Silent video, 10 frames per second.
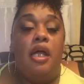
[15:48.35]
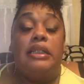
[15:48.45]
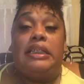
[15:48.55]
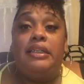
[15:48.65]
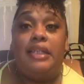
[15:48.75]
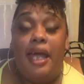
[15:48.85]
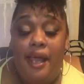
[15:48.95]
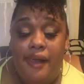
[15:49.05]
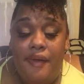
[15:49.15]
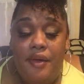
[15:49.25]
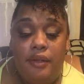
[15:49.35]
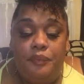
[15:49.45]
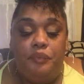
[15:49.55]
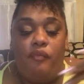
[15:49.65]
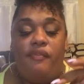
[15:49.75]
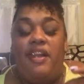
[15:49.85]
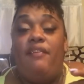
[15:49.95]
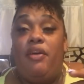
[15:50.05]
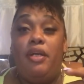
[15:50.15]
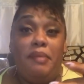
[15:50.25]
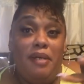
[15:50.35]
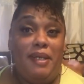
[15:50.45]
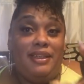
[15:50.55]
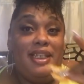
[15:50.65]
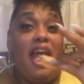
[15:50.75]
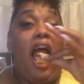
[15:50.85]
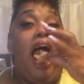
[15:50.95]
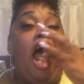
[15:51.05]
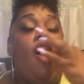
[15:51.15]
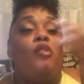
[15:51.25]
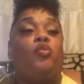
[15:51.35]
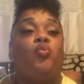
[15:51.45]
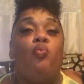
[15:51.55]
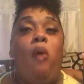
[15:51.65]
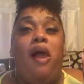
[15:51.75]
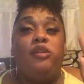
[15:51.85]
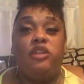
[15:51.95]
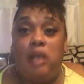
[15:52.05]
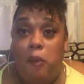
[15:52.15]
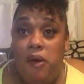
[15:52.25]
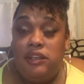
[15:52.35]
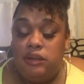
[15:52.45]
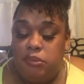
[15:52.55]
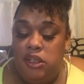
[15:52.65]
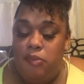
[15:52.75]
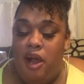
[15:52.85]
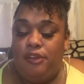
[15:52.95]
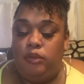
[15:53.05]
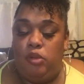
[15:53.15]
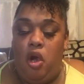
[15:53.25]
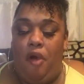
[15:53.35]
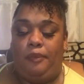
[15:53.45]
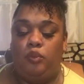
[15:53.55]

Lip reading: Today, if I don't get a P.O. box today, I'm gonna get a P.O. box tomorrow.